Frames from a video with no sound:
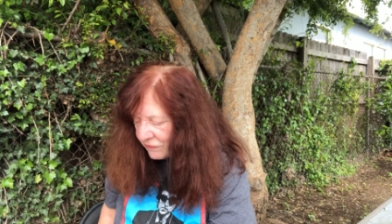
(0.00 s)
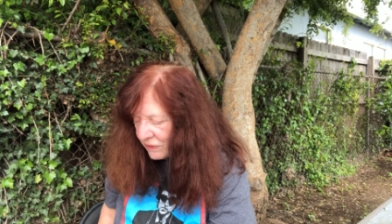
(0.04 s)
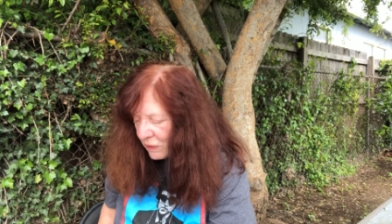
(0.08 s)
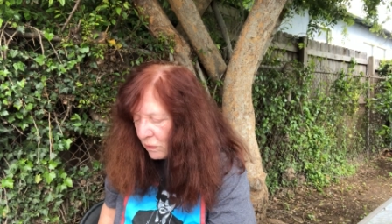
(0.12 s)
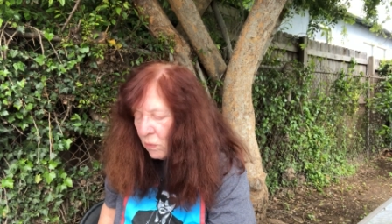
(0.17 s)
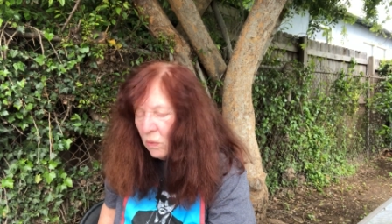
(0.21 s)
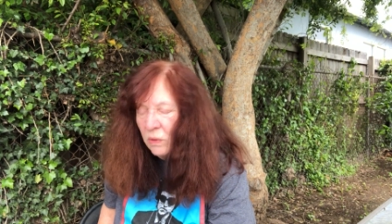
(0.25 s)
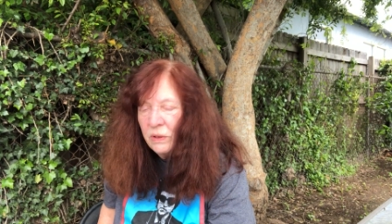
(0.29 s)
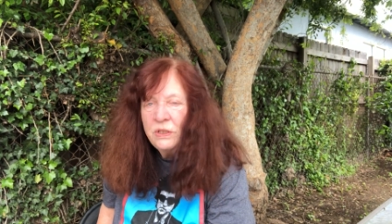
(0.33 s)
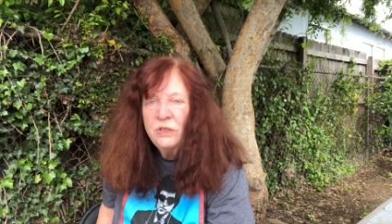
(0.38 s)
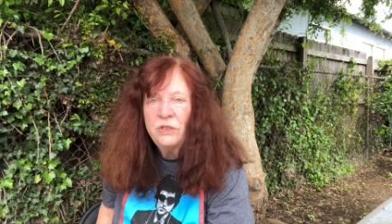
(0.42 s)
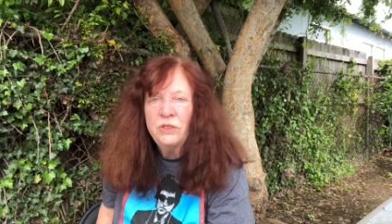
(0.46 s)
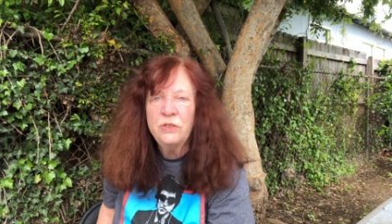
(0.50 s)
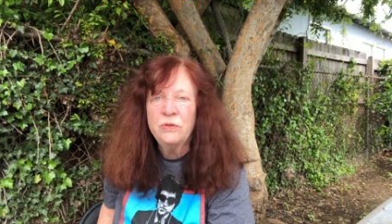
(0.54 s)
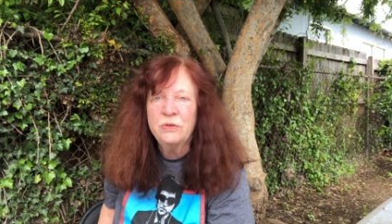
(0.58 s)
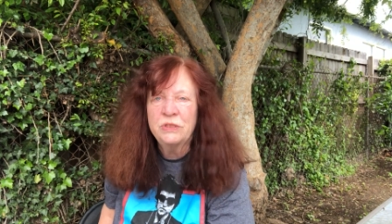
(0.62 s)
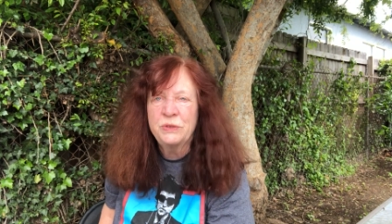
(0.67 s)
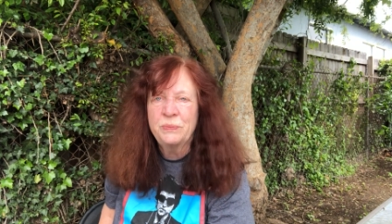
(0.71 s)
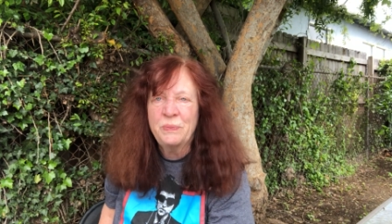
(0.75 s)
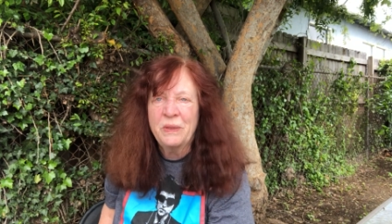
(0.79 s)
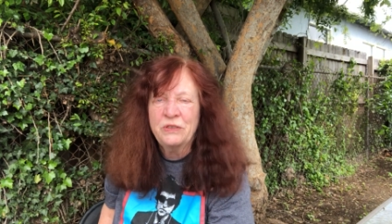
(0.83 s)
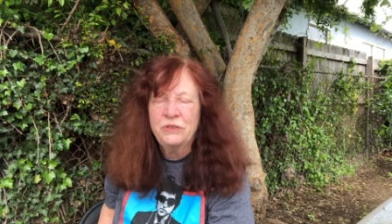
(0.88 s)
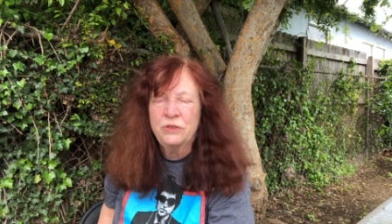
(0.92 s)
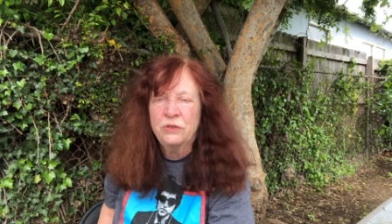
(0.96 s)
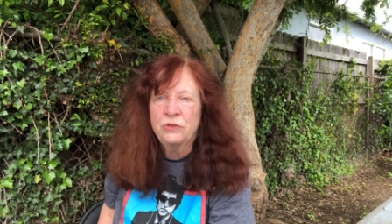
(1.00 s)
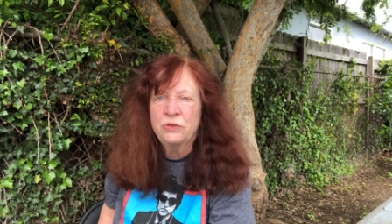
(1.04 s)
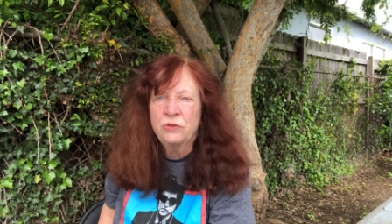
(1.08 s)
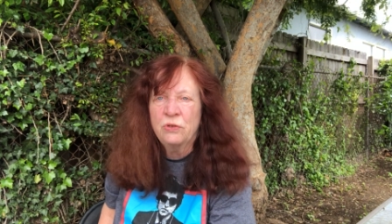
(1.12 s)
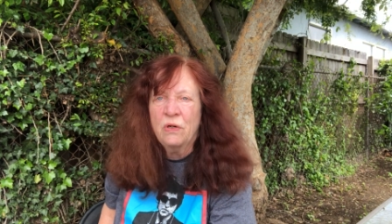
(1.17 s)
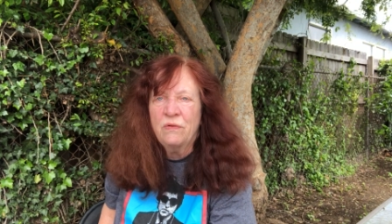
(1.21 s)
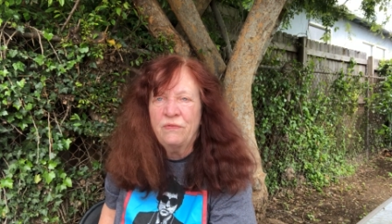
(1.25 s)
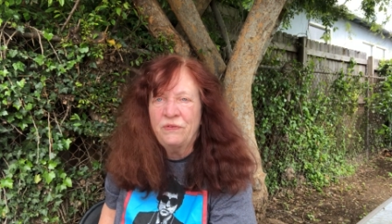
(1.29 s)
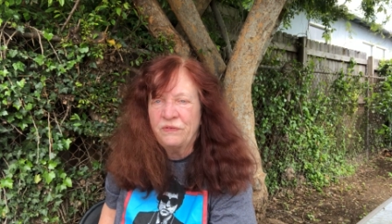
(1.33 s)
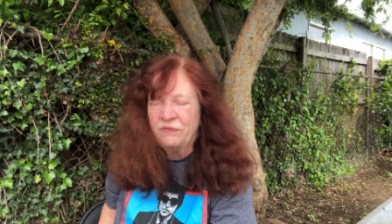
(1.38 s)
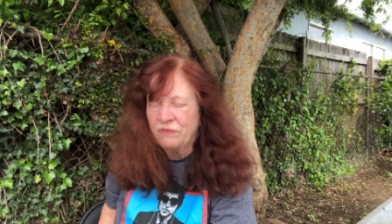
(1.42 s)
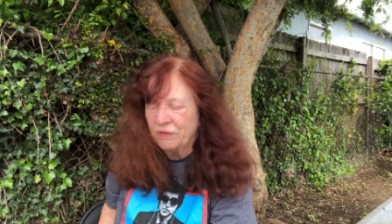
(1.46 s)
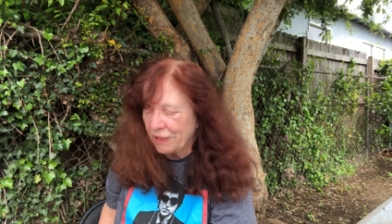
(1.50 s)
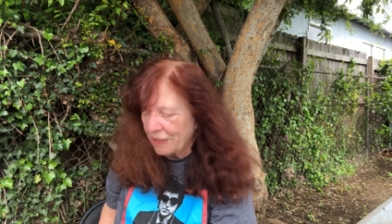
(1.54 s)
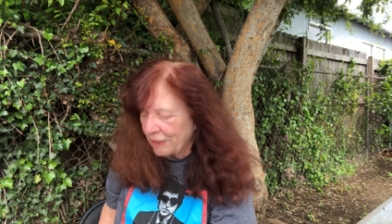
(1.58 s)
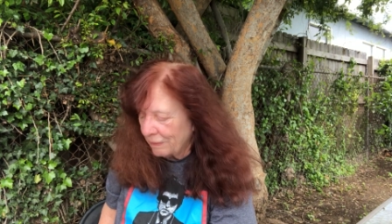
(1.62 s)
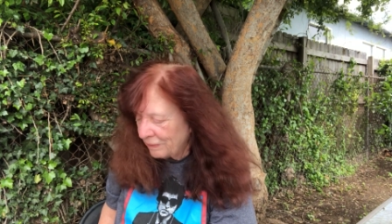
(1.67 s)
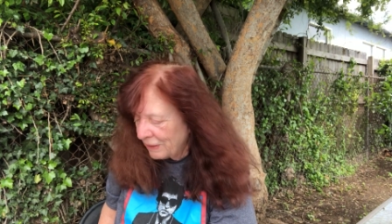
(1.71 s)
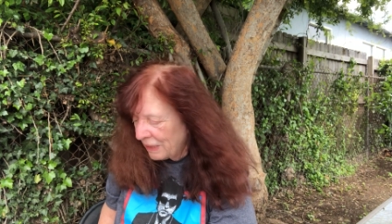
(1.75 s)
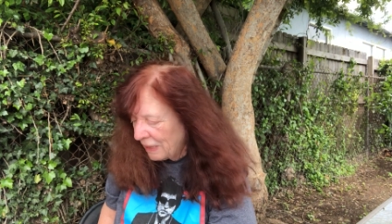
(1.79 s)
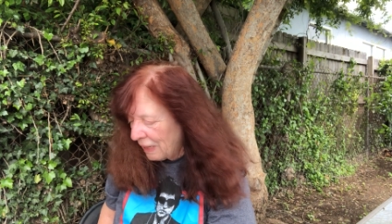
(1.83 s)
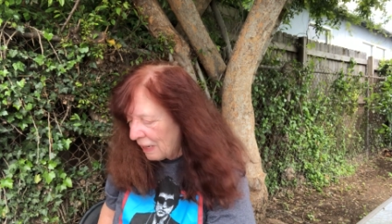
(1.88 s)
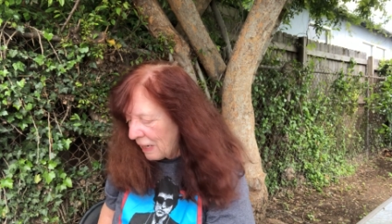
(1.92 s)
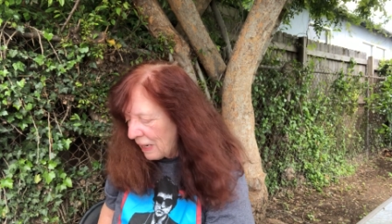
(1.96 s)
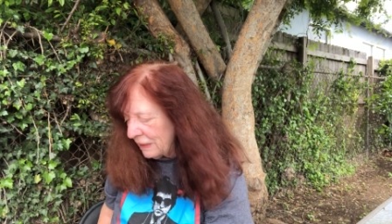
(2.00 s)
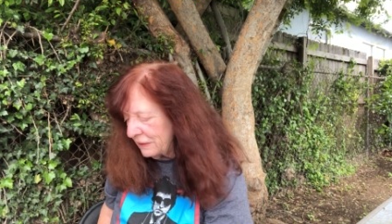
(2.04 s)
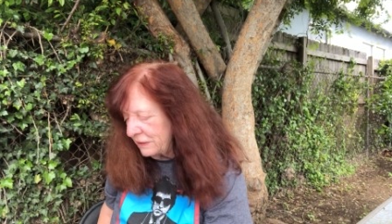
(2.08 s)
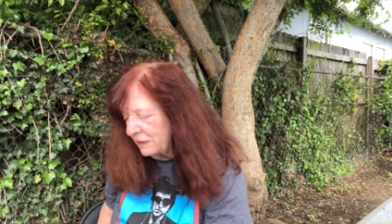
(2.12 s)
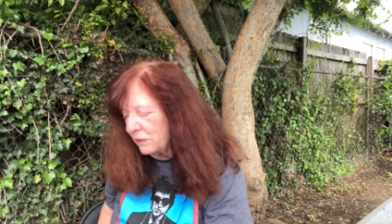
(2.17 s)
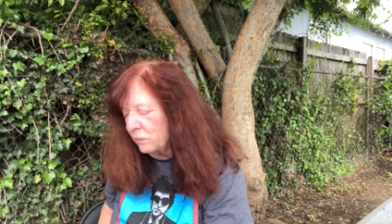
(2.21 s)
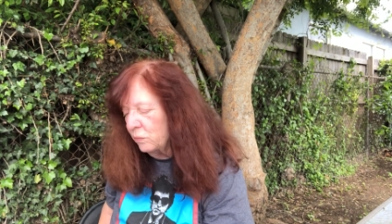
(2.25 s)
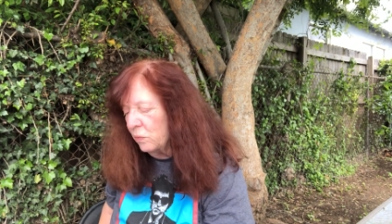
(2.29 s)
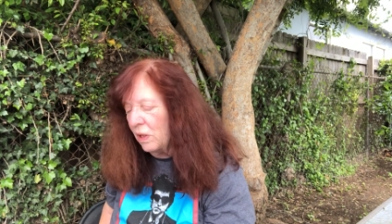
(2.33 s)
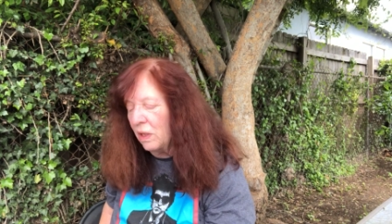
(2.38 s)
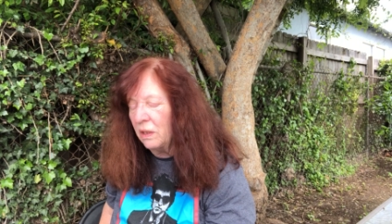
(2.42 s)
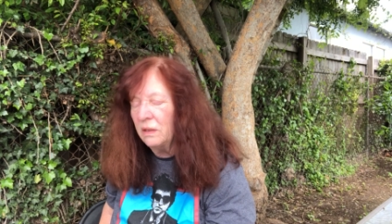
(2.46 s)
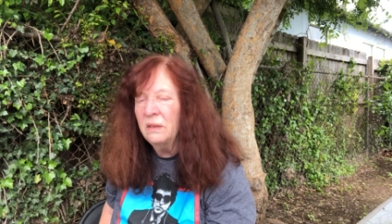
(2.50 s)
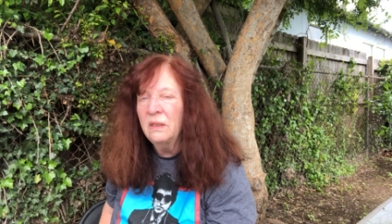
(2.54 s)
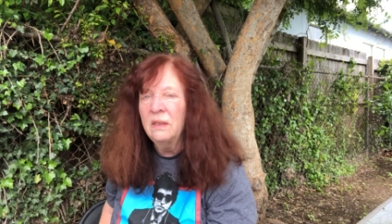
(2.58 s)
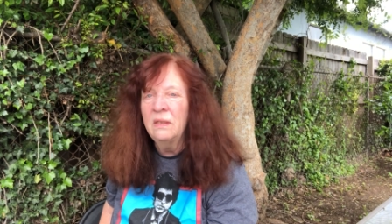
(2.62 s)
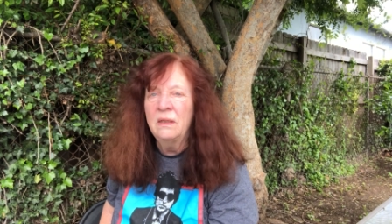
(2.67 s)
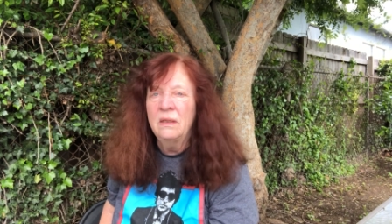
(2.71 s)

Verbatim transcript: they wanted to do a special trophy for him. I said, well,